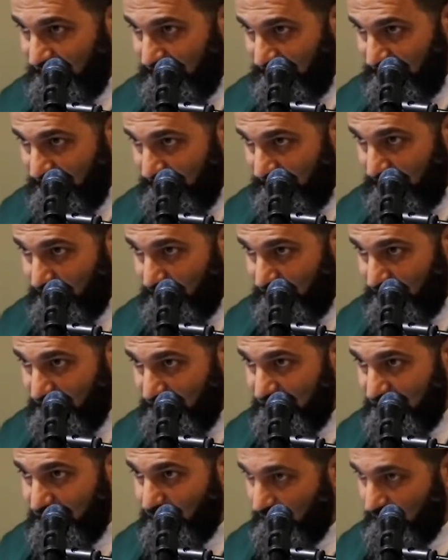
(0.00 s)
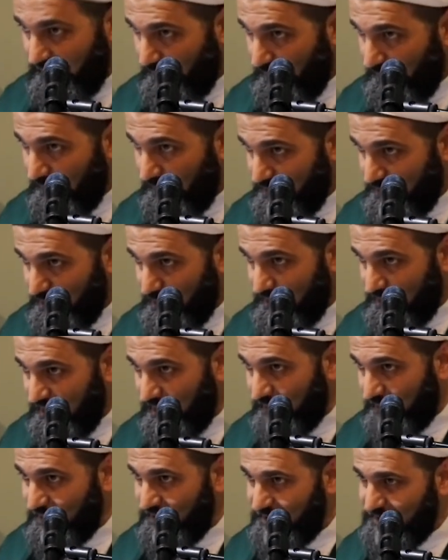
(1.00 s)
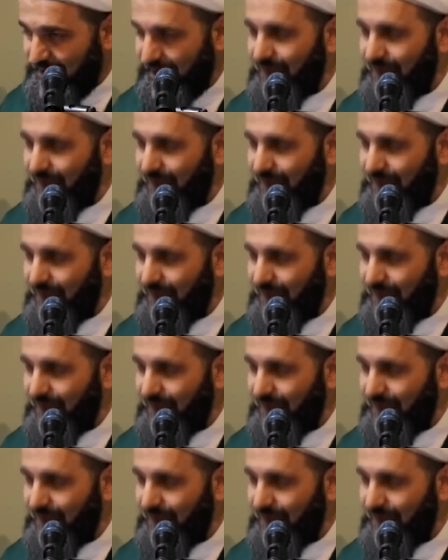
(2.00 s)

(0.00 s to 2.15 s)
that that person with all his shortcomings